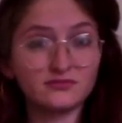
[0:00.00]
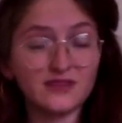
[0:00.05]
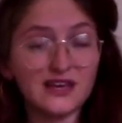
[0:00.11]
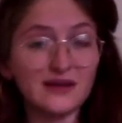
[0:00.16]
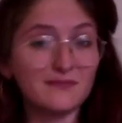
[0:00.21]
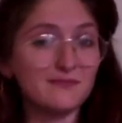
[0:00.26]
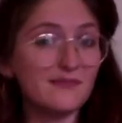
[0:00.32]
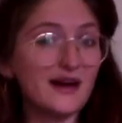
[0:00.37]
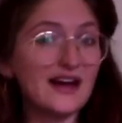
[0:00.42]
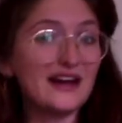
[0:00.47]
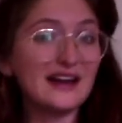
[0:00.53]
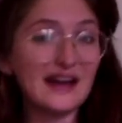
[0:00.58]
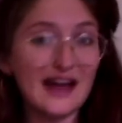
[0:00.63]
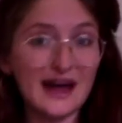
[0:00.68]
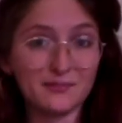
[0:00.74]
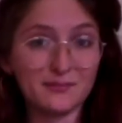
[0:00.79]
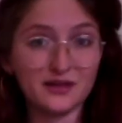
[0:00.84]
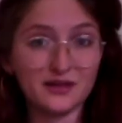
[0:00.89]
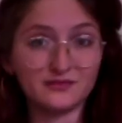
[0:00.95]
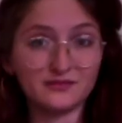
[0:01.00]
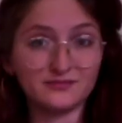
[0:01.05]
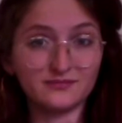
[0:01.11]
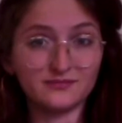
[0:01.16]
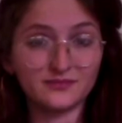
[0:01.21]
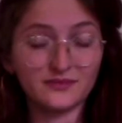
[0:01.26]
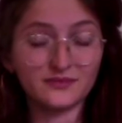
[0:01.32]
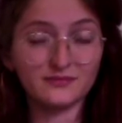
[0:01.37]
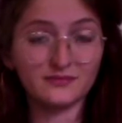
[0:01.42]
it might happen,
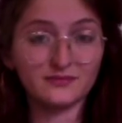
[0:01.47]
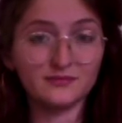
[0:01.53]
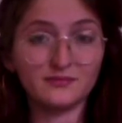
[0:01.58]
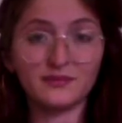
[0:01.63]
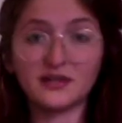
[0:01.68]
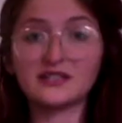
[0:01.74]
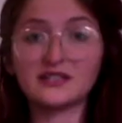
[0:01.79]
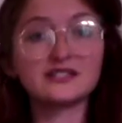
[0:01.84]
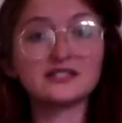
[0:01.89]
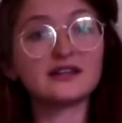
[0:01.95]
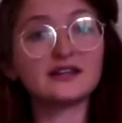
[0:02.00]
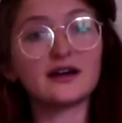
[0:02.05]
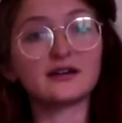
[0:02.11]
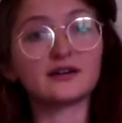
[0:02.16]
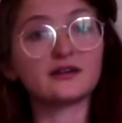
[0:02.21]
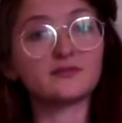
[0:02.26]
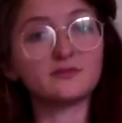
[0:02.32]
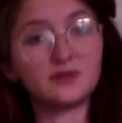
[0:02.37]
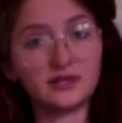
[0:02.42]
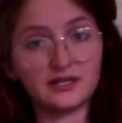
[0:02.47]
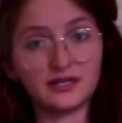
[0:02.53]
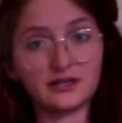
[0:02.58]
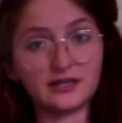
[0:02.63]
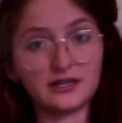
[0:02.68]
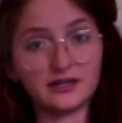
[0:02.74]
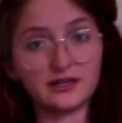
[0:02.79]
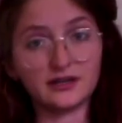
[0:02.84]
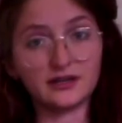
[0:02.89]
but it's not
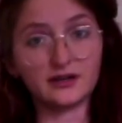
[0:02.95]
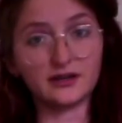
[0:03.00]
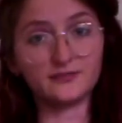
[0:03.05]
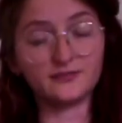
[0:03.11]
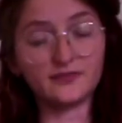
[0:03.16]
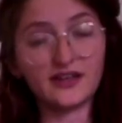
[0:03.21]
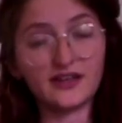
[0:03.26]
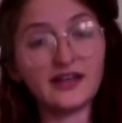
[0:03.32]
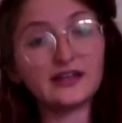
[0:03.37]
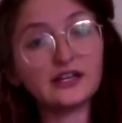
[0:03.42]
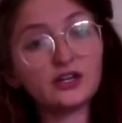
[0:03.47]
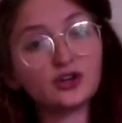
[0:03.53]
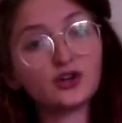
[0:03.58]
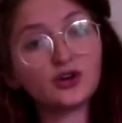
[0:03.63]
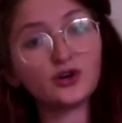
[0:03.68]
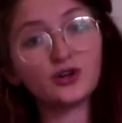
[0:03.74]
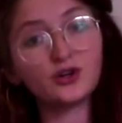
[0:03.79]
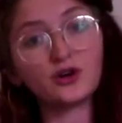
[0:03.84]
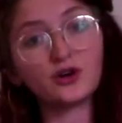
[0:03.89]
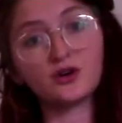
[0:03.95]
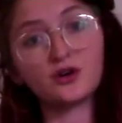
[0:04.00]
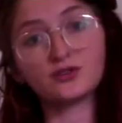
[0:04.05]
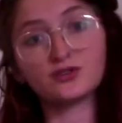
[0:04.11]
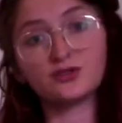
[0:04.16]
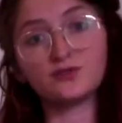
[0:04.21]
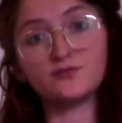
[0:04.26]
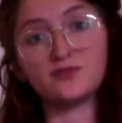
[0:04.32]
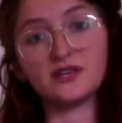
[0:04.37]
completely clear. And it could
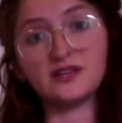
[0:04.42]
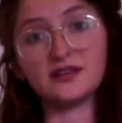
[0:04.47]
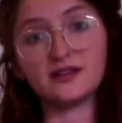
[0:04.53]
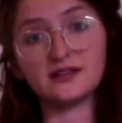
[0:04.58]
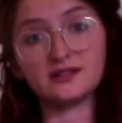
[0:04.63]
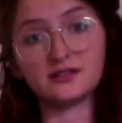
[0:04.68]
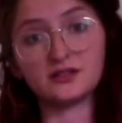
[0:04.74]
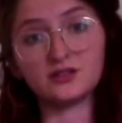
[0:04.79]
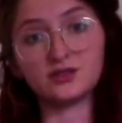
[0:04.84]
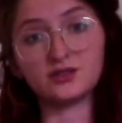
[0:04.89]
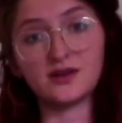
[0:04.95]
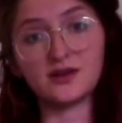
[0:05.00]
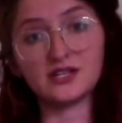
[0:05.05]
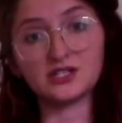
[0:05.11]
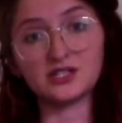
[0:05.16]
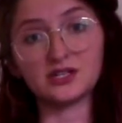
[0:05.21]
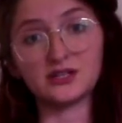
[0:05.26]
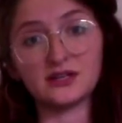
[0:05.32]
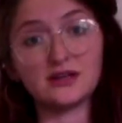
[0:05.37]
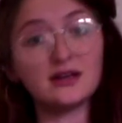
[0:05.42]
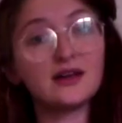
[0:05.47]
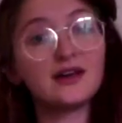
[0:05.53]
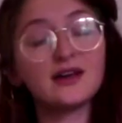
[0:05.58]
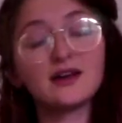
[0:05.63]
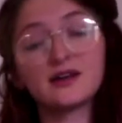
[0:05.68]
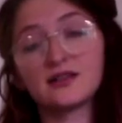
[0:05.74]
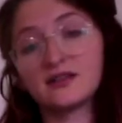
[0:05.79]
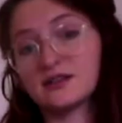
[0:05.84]
also be a situation
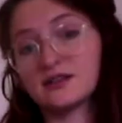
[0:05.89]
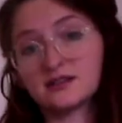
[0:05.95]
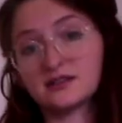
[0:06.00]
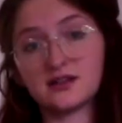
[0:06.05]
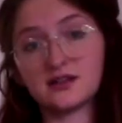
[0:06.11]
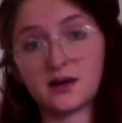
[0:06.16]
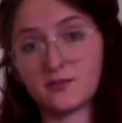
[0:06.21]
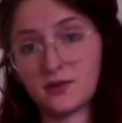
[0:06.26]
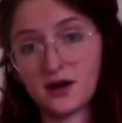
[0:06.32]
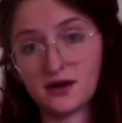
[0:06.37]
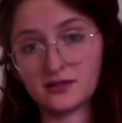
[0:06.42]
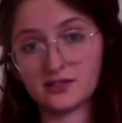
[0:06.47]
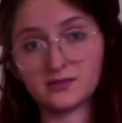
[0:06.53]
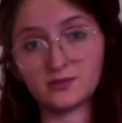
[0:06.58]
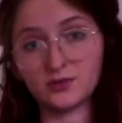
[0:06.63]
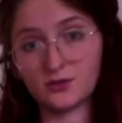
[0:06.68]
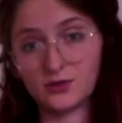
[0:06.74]
that is not possible